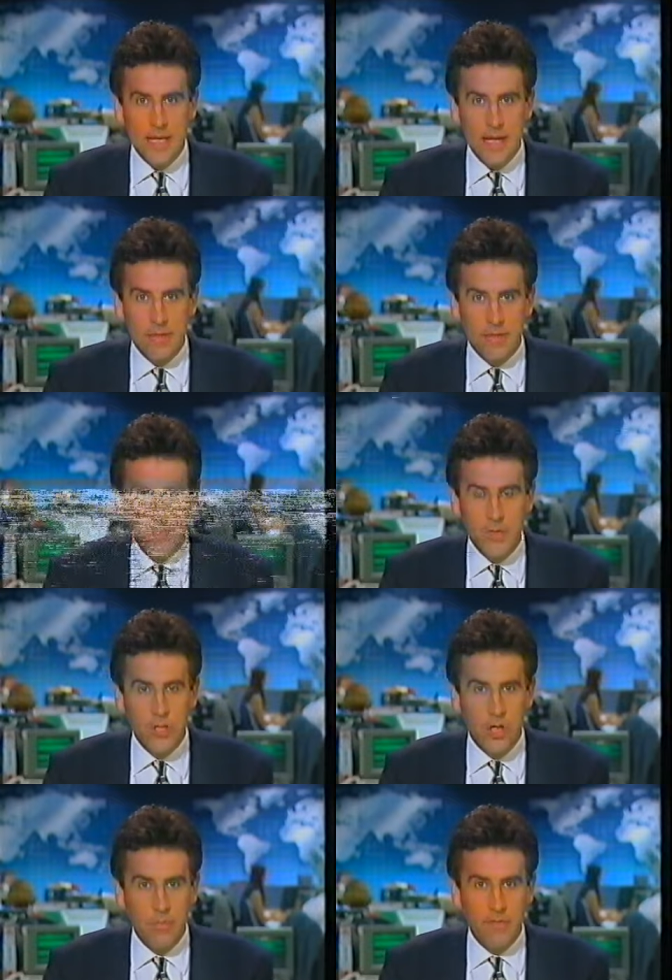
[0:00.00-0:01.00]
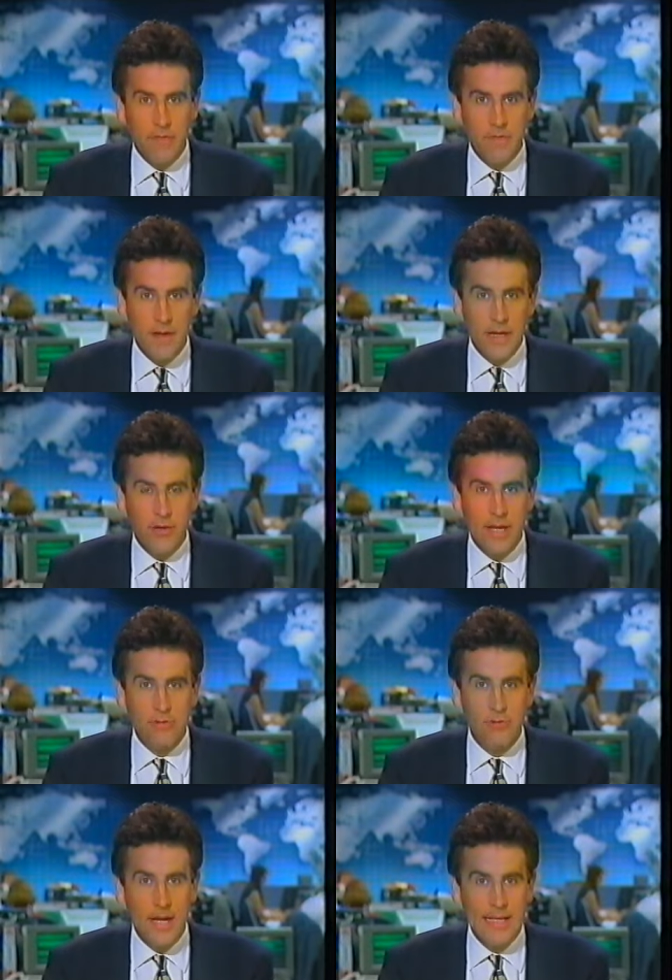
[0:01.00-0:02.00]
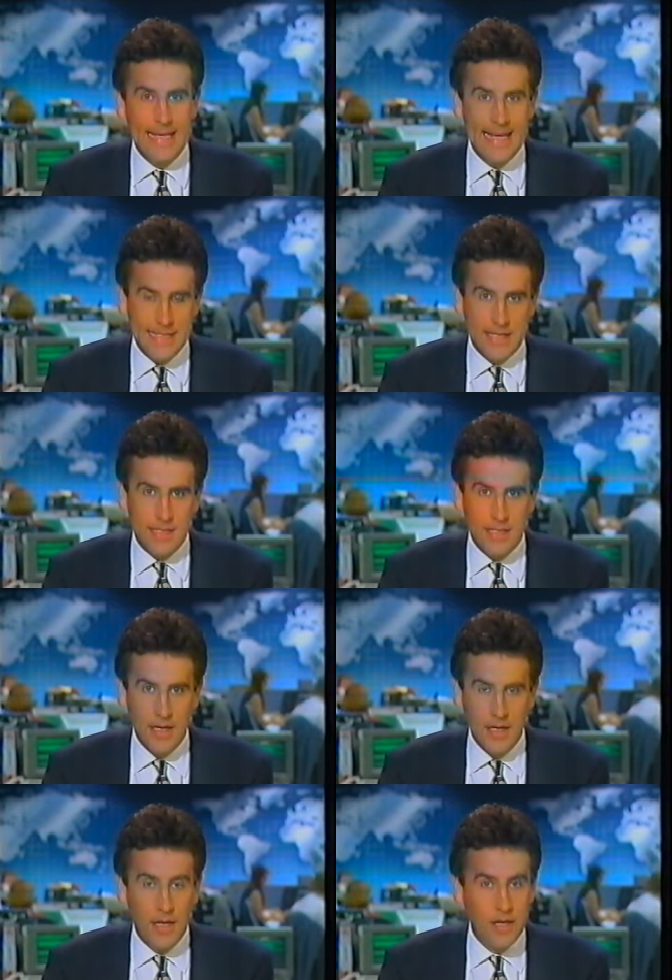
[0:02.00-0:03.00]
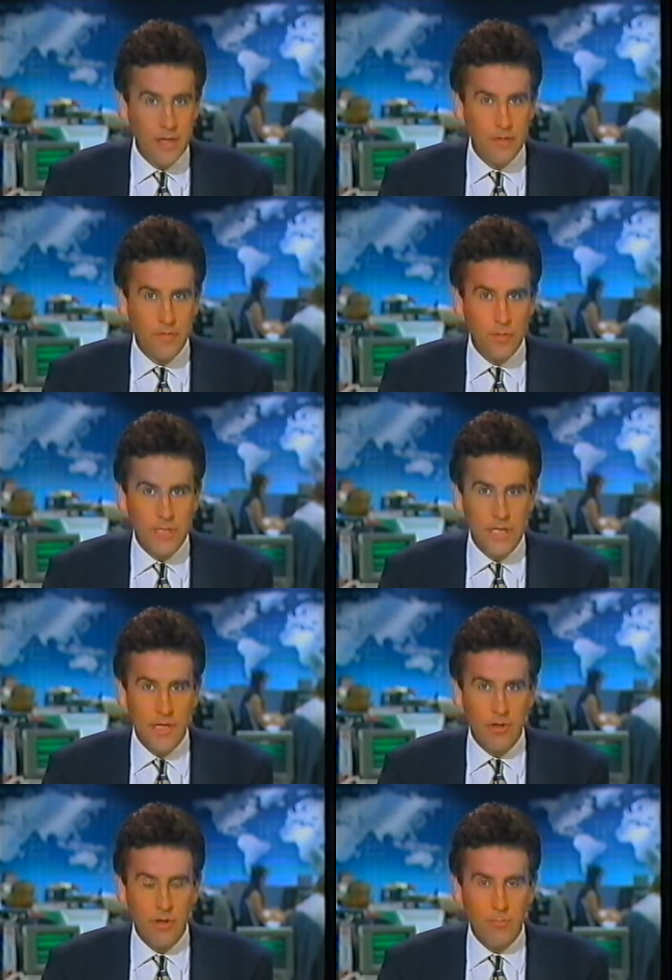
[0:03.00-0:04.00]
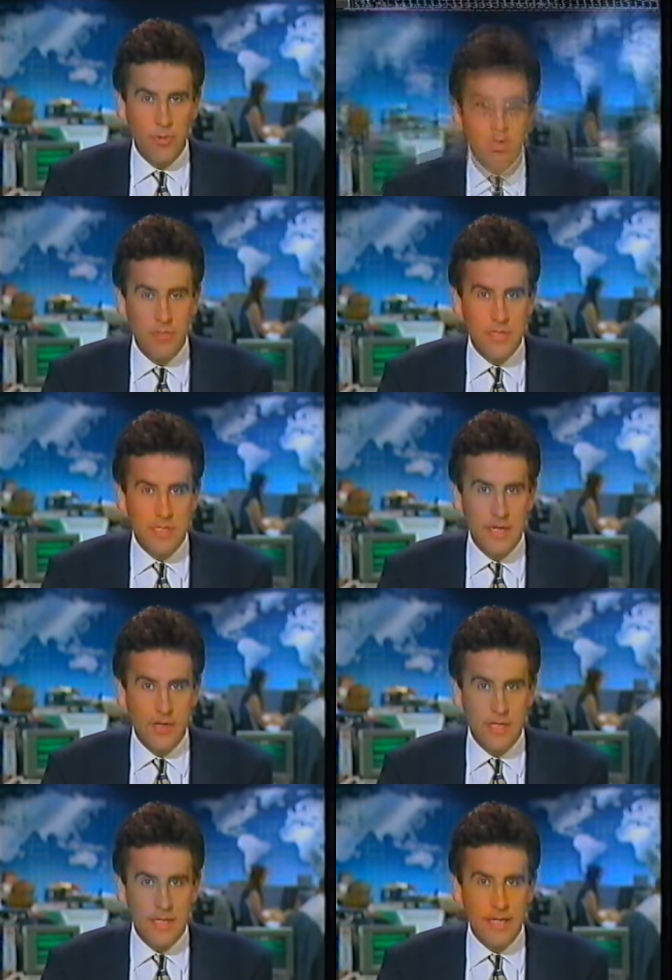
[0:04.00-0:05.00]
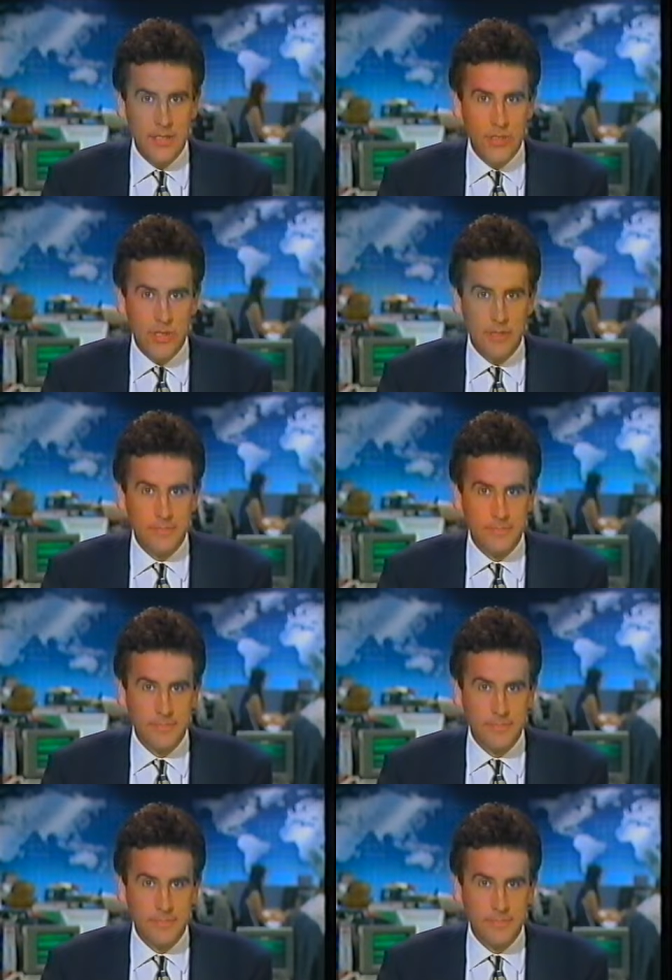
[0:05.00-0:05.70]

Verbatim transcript: his death from the top of a fairground ride in Essex. Another 14-year-old boy was seriously injured.